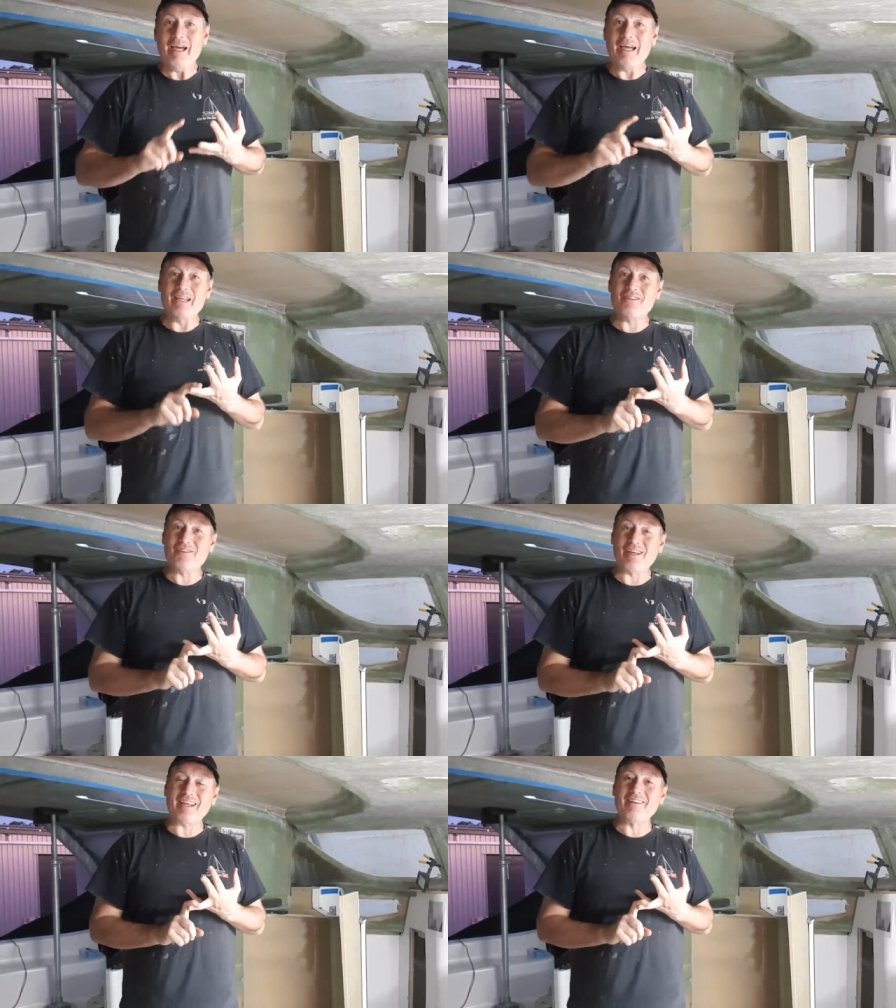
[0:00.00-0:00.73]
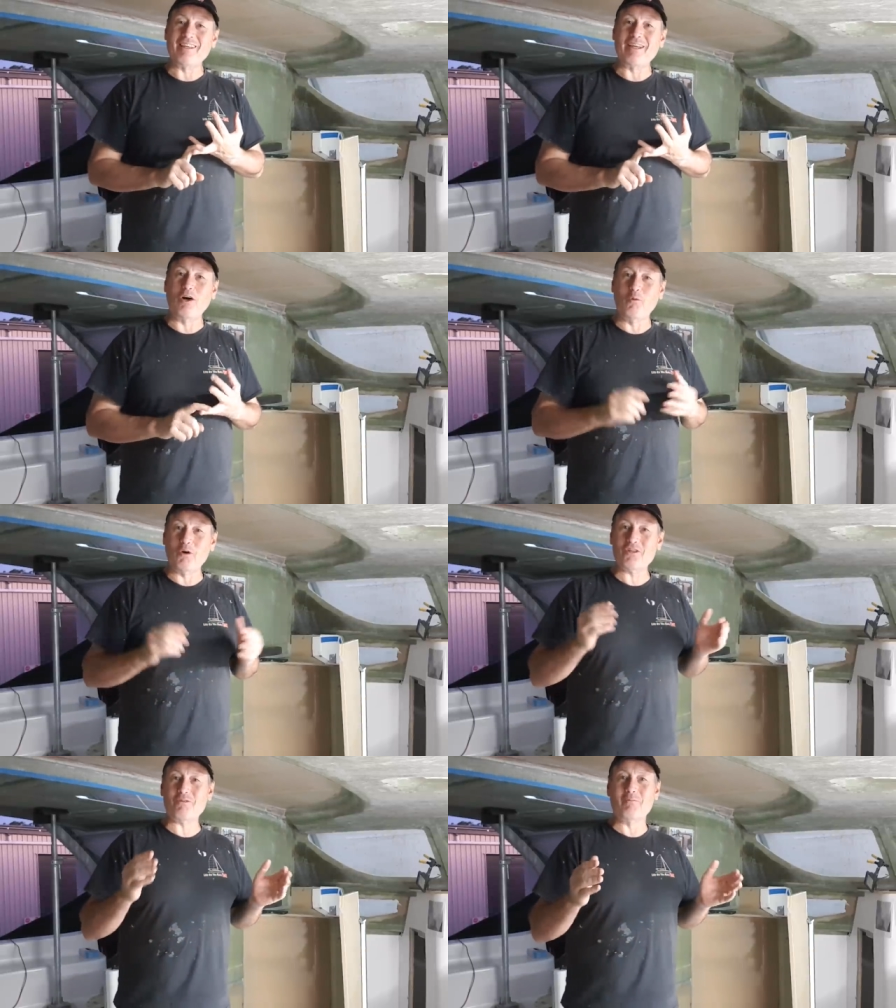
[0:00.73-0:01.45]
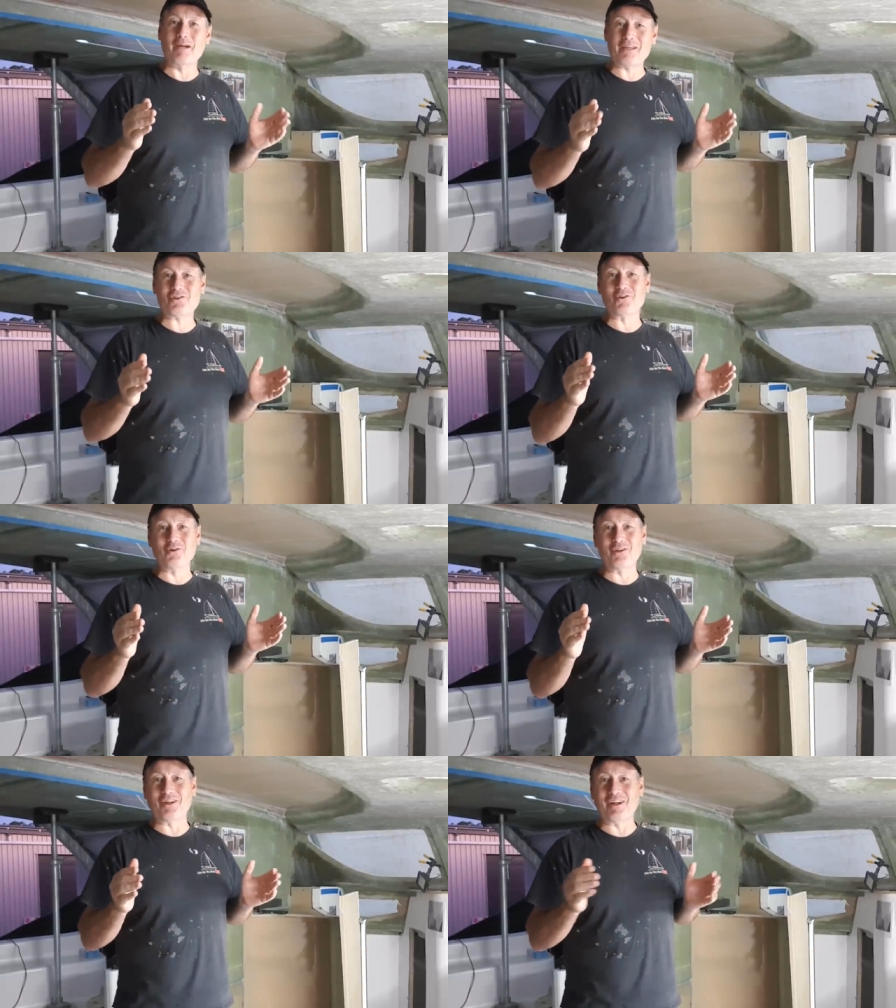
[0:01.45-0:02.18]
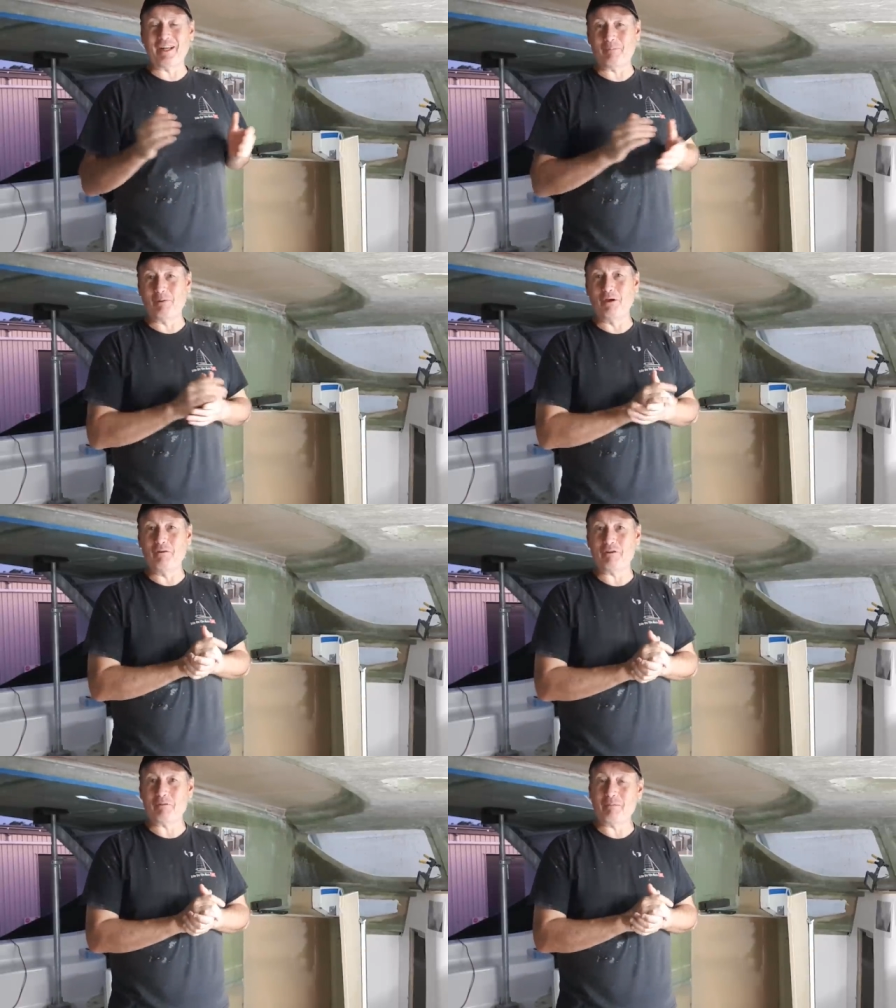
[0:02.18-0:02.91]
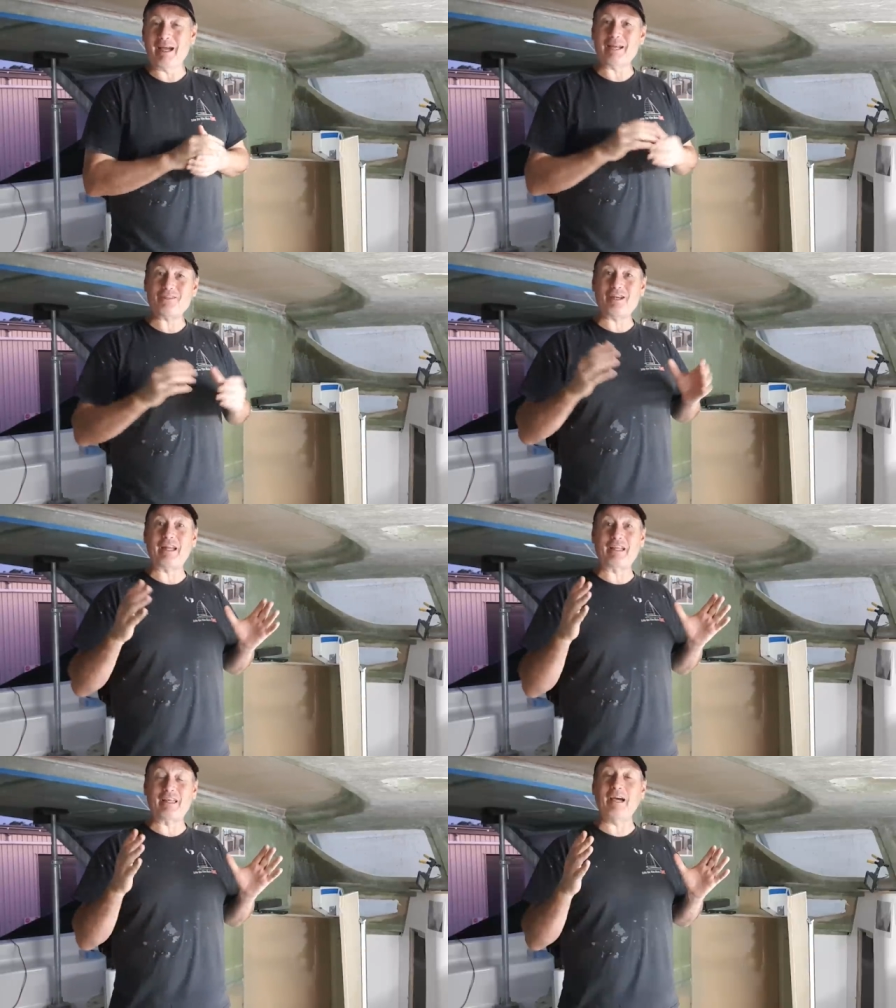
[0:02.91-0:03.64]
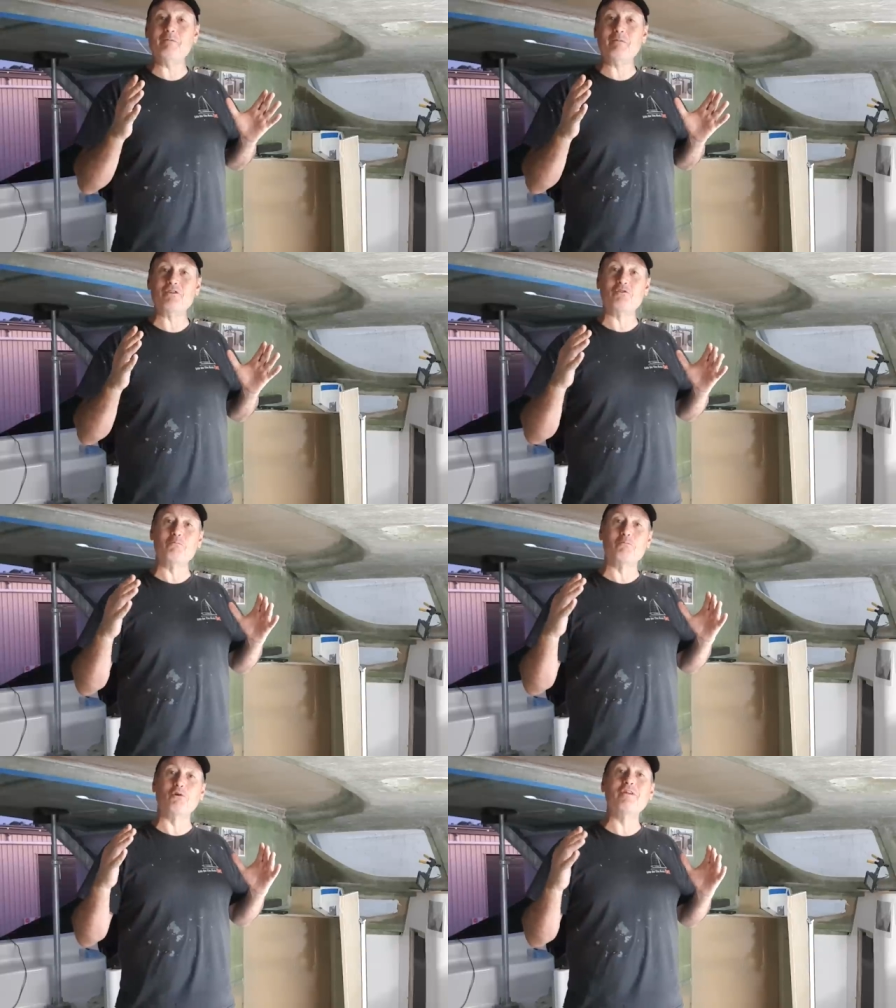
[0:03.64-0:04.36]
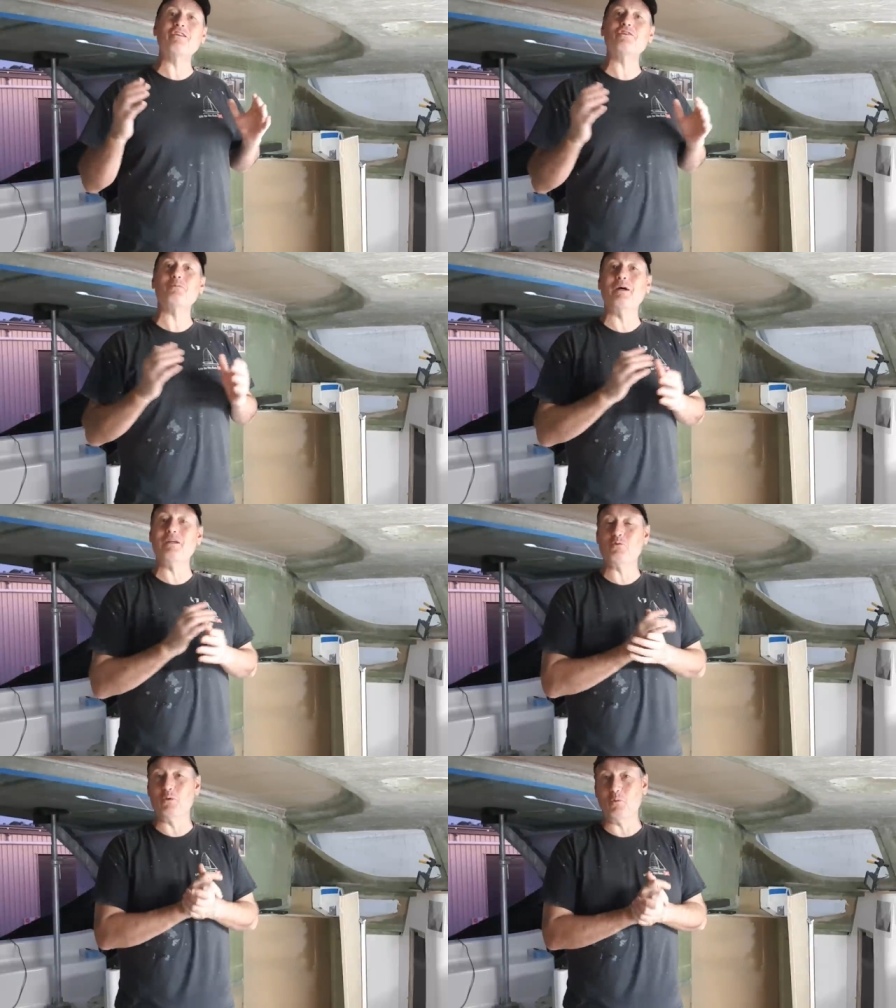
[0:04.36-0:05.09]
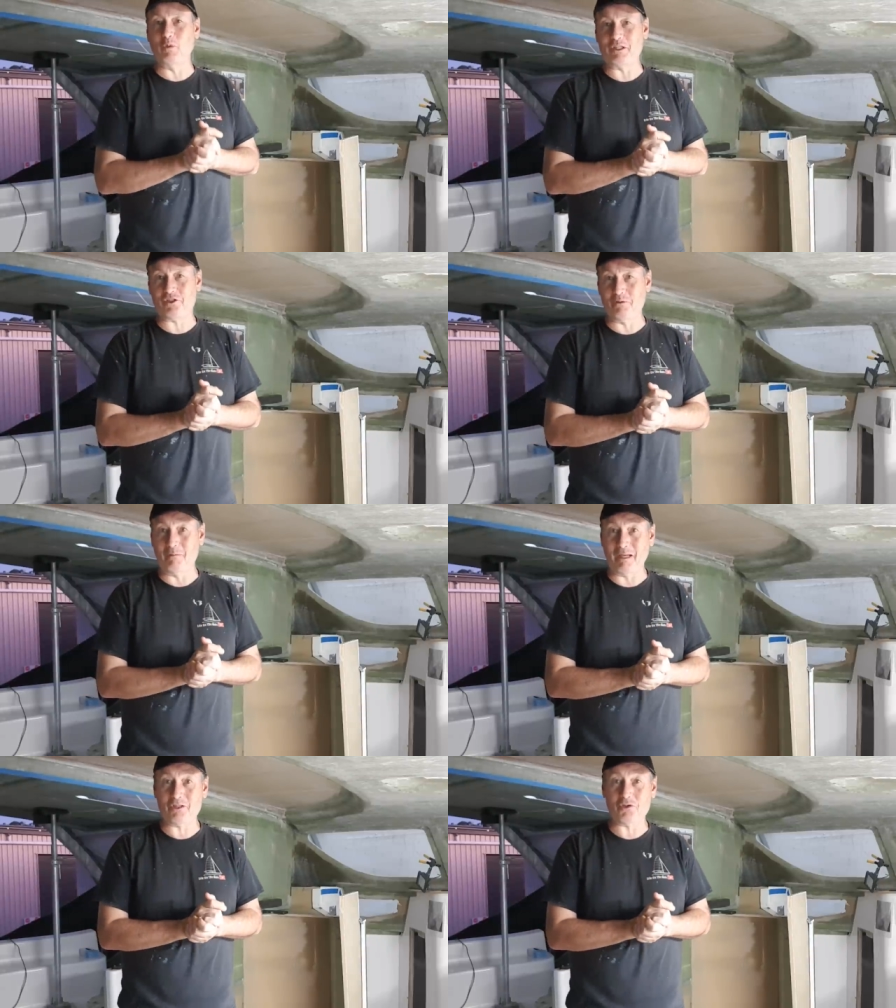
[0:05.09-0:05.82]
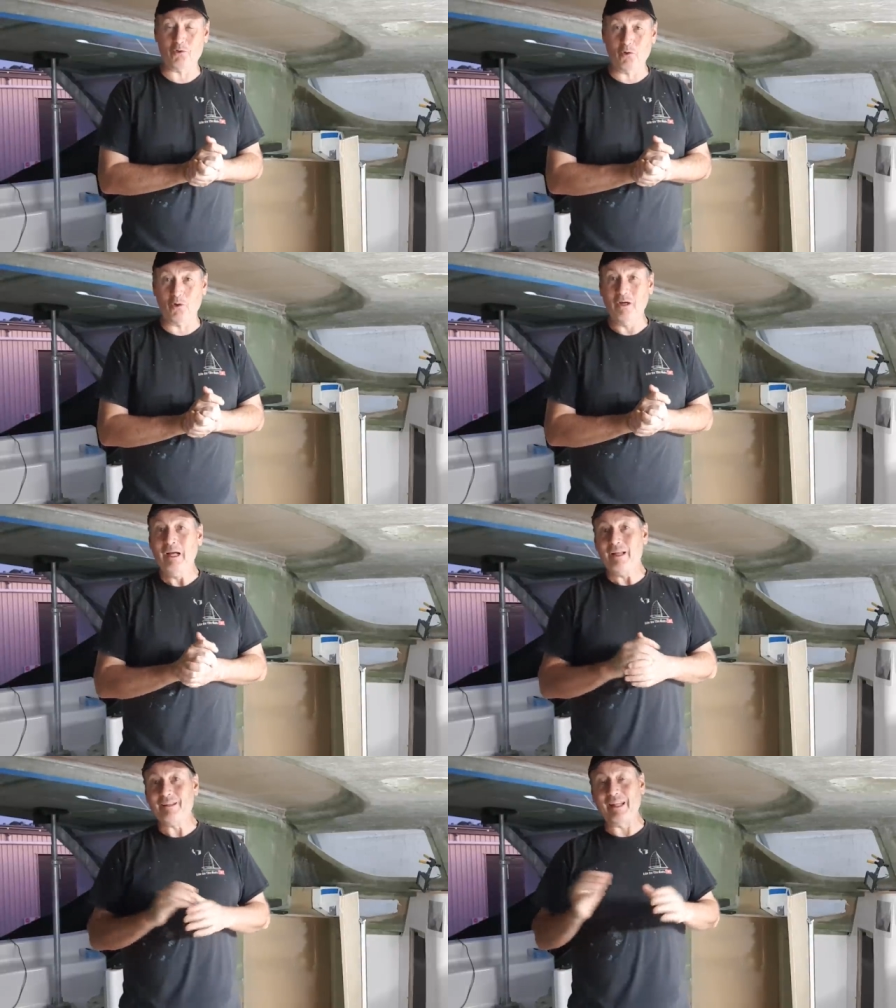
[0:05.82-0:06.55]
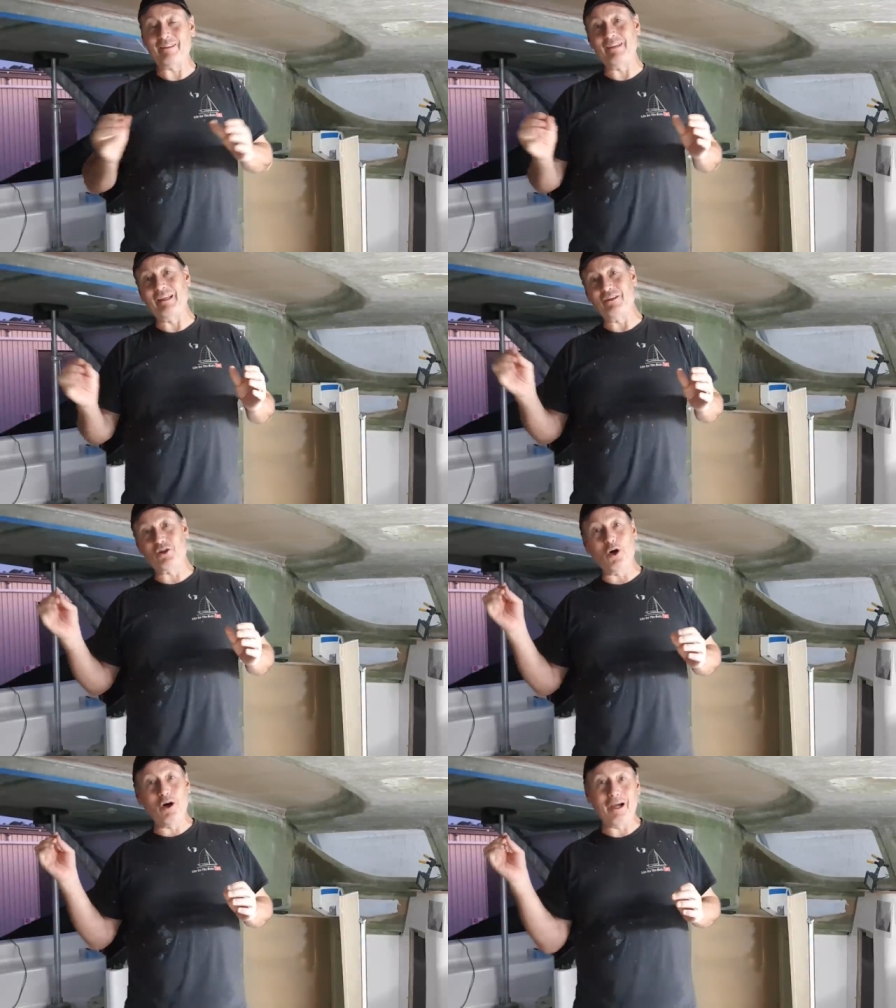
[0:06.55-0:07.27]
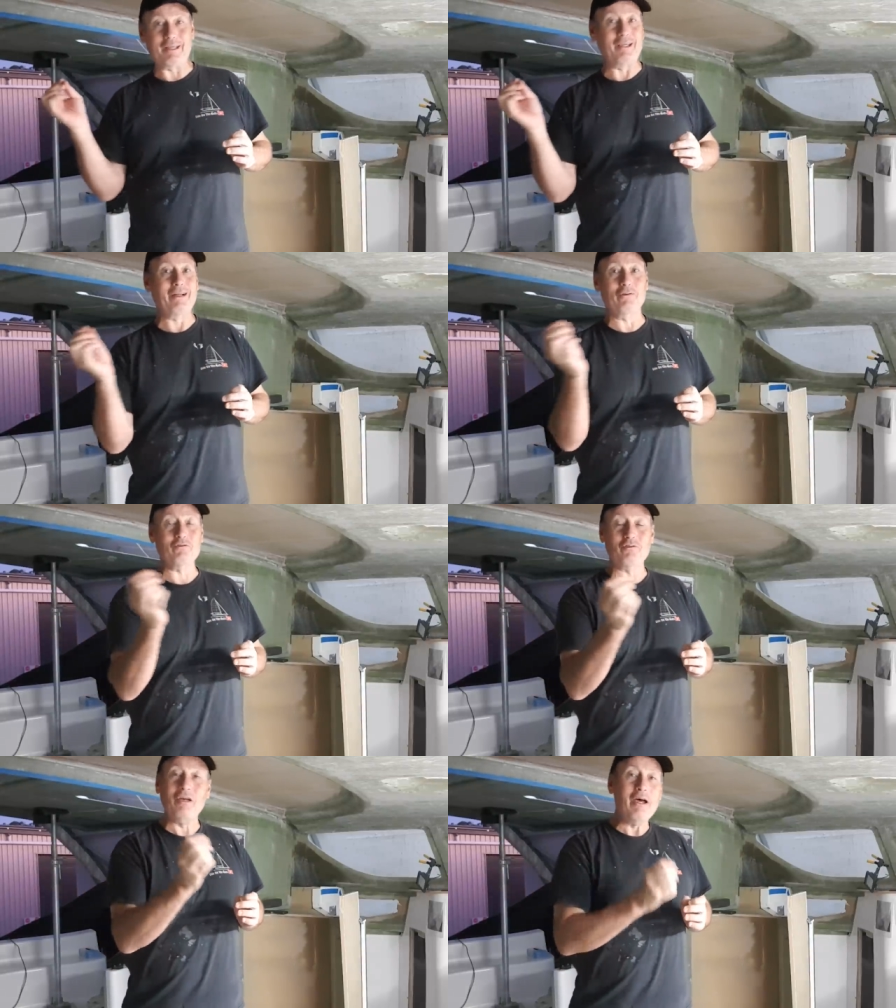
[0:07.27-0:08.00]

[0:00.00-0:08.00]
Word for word: and secondly, I wanted to make sure that I had a perfect match, and it gave me some breathing space with which to make sure that the entire gunnels